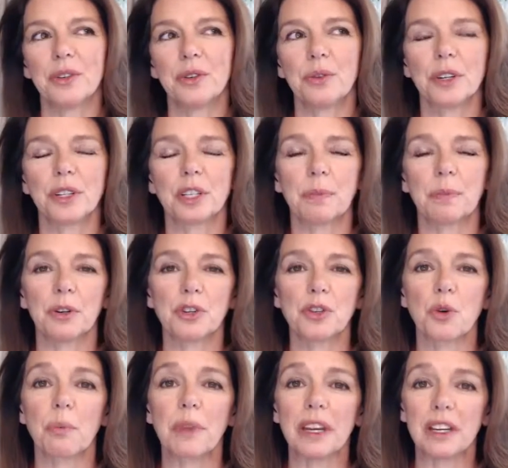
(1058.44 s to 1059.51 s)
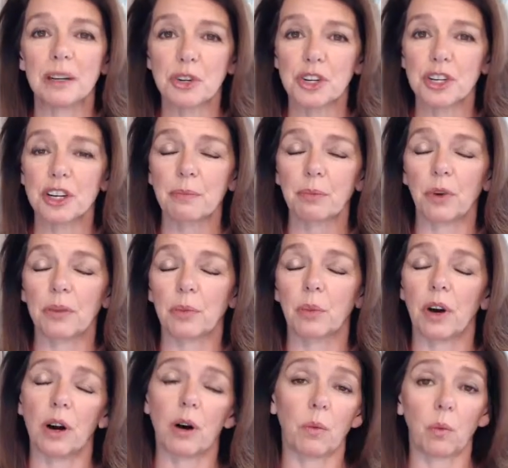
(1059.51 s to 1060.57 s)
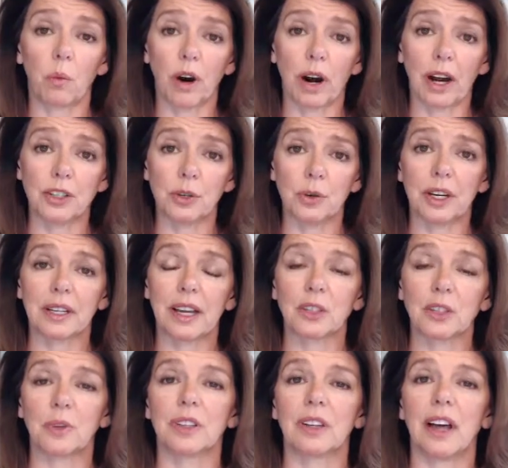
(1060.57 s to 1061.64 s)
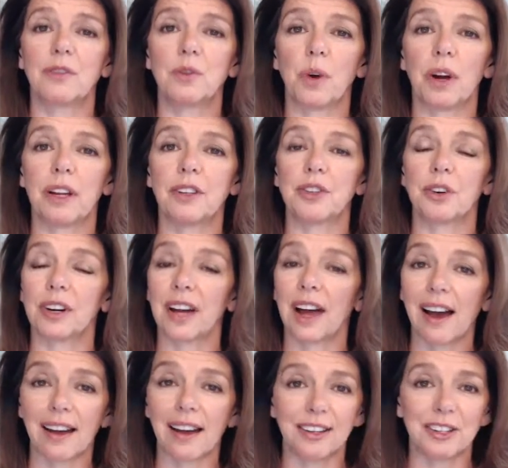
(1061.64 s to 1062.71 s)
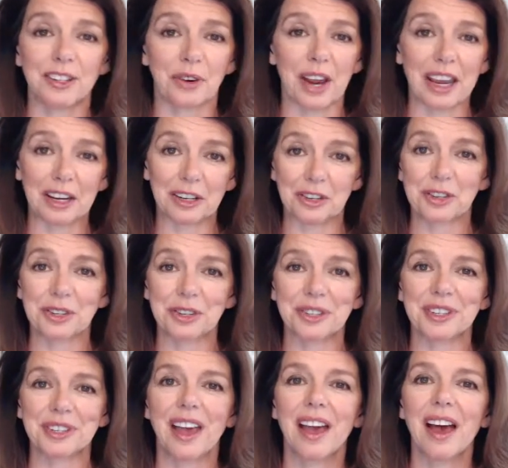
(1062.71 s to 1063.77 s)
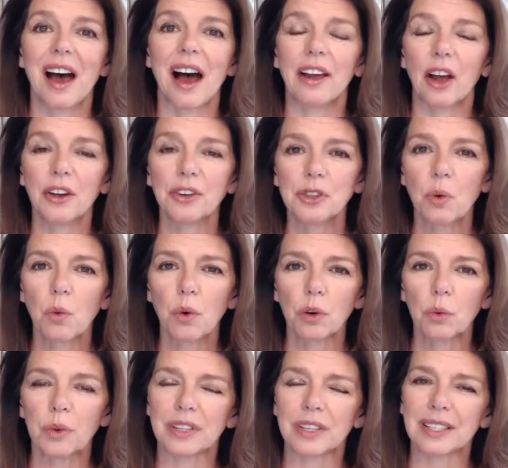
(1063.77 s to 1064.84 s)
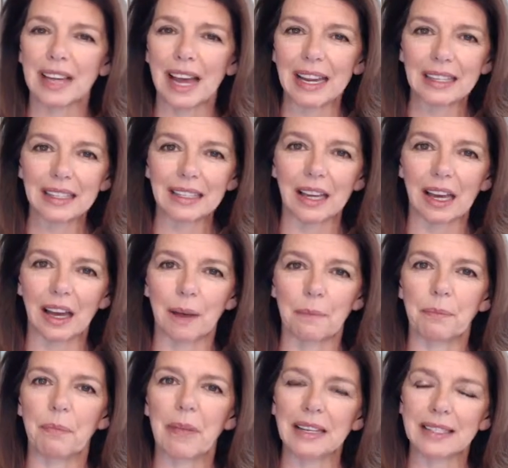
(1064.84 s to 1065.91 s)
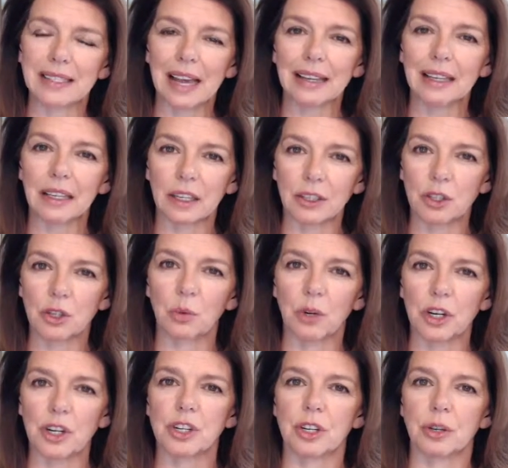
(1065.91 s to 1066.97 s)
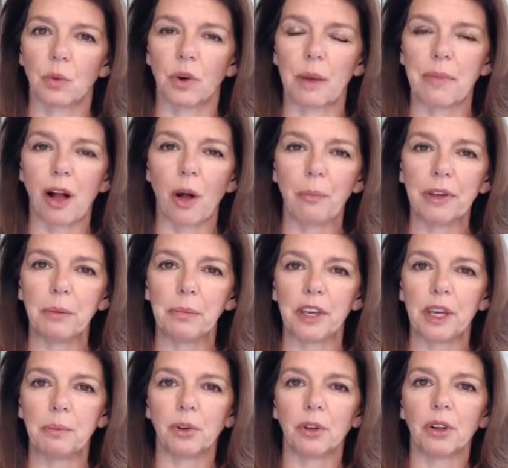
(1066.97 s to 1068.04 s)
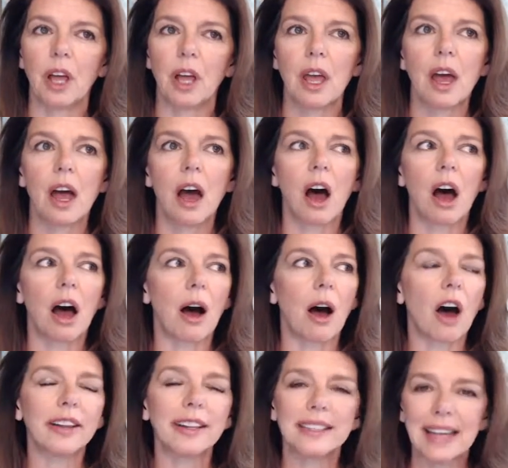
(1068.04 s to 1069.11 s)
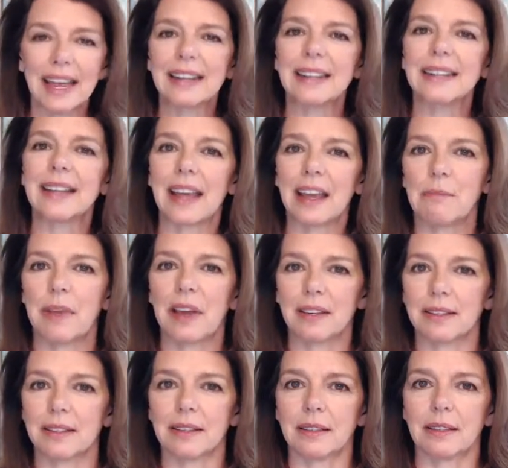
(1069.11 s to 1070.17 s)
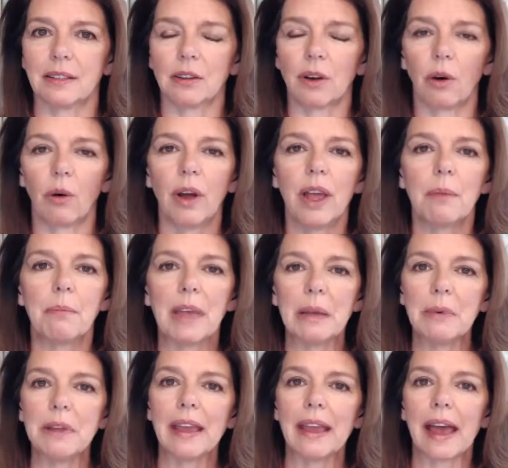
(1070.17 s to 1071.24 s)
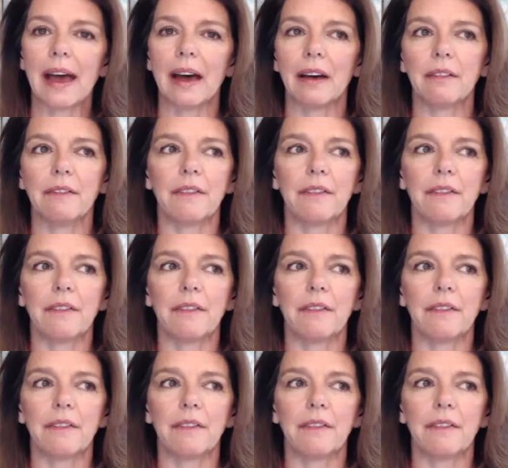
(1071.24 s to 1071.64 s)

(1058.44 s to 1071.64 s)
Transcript: a spiritual mediumship with where I do connect with loved ones, or guides, or angels. I also work with my psychic intuition, where I'm helping people on a day-to-day basis. So maybe they have